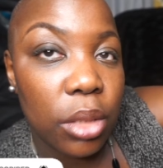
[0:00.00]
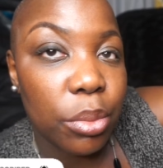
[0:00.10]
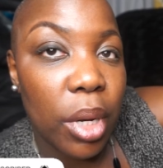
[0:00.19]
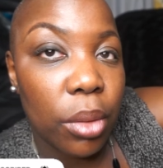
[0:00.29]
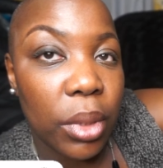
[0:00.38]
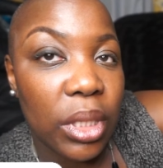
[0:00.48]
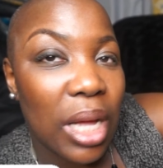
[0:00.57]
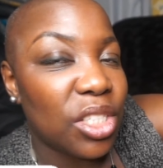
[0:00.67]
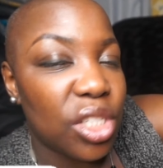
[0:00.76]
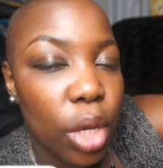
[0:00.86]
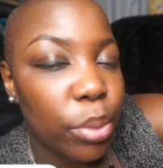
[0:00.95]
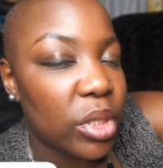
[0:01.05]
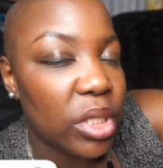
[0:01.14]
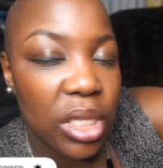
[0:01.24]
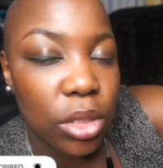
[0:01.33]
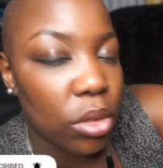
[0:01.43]
in part one. I just hope
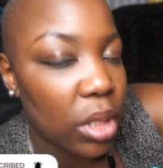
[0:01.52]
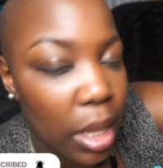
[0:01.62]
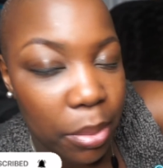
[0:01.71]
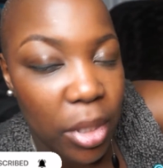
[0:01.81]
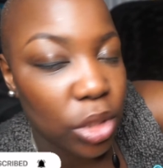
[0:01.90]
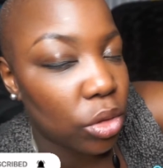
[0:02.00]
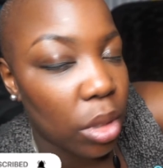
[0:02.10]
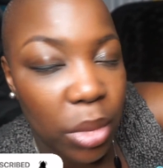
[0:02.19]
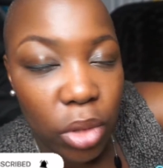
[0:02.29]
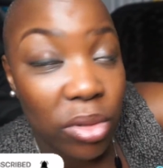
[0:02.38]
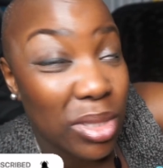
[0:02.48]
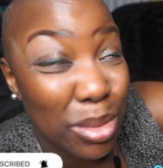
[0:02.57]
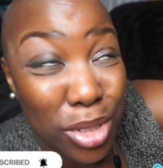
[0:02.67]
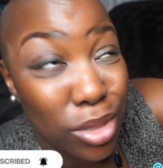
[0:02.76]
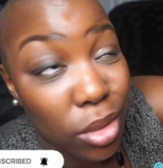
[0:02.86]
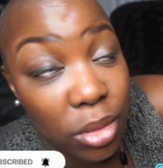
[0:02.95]
there's not that much drama, or else I'm
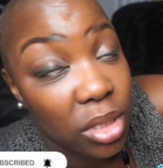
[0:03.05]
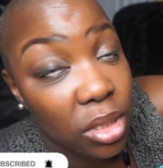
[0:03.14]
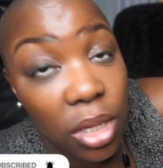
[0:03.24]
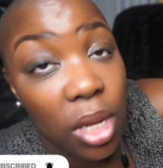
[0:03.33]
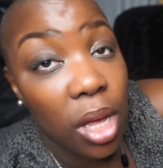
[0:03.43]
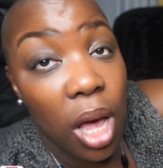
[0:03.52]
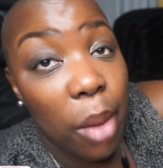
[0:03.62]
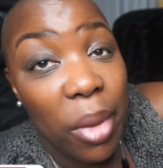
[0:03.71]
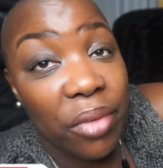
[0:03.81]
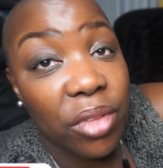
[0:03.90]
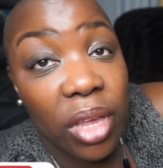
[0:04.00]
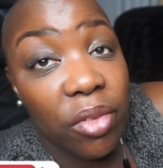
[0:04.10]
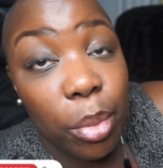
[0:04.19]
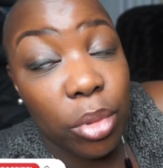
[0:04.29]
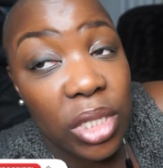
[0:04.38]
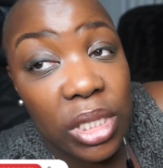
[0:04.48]
just gonna just... I'm gonna have to give
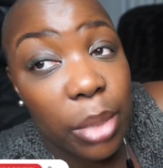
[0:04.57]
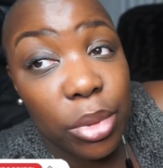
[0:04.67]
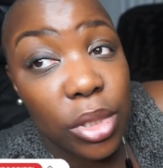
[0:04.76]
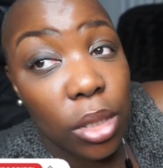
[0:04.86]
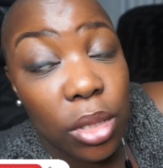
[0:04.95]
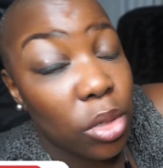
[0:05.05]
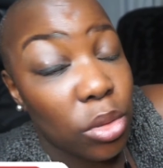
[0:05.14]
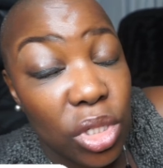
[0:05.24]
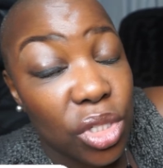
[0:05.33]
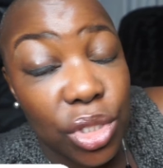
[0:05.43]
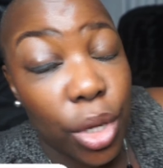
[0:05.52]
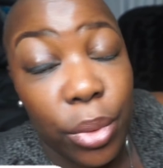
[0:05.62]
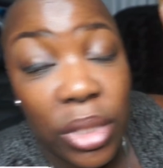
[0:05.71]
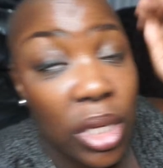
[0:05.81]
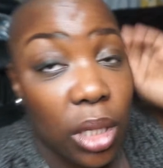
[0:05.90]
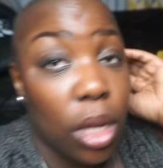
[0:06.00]
up on this episode, on this show,
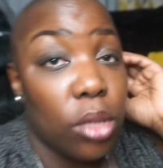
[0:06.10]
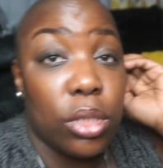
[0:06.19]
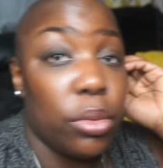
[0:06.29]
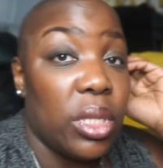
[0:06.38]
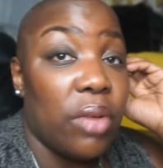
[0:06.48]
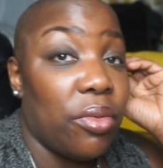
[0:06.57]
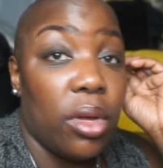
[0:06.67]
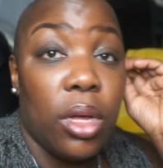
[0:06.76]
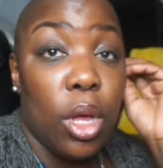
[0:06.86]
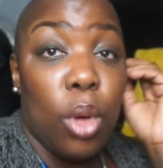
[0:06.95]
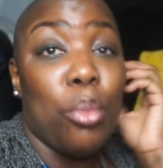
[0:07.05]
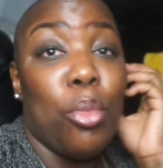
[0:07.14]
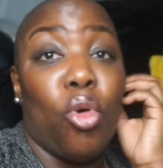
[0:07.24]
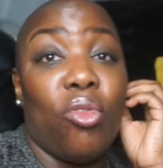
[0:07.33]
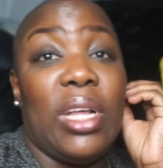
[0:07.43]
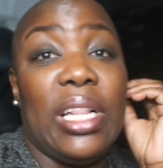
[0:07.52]
and then go to another
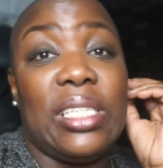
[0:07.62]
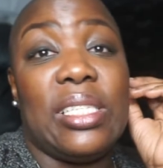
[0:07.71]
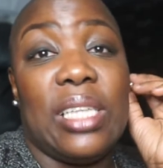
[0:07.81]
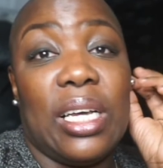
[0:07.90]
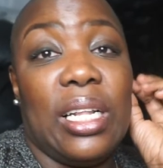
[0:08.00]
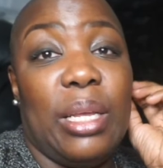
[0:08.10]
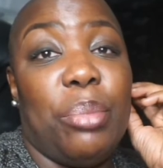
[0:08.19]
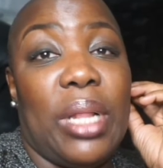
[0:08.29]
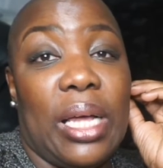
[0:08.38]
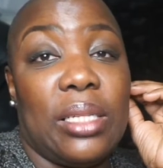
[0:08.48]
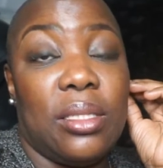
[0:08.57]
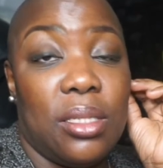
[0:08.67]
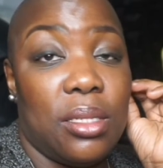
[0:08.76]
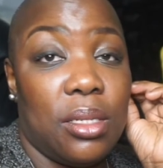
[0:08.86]
more realistically planned